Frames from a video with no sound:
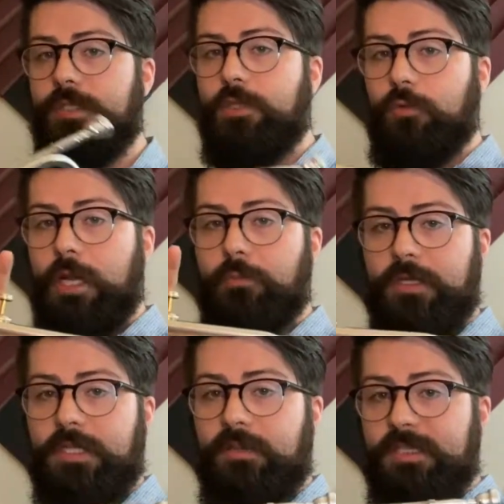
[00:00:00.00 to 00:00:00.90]
So when I
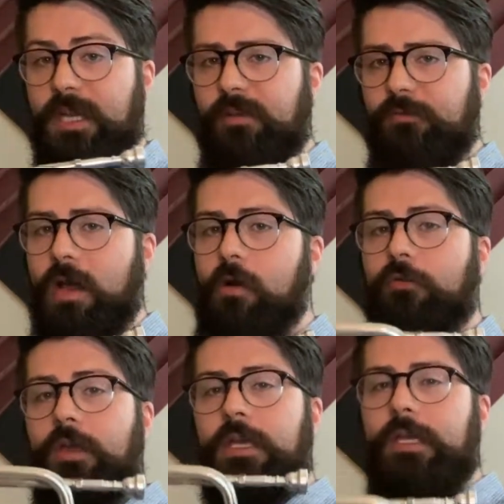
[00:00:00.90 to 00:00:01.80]
press down the second valve,
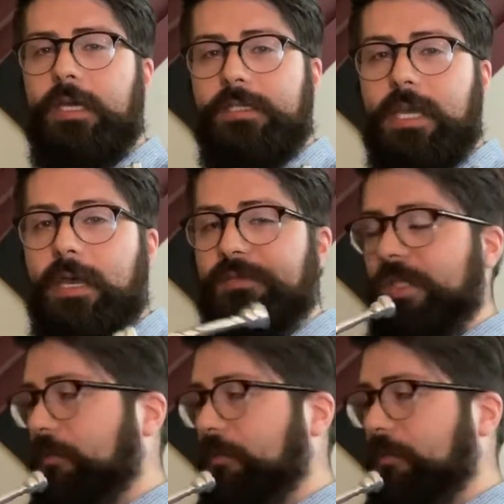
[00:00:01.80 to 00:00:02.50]
it's a half step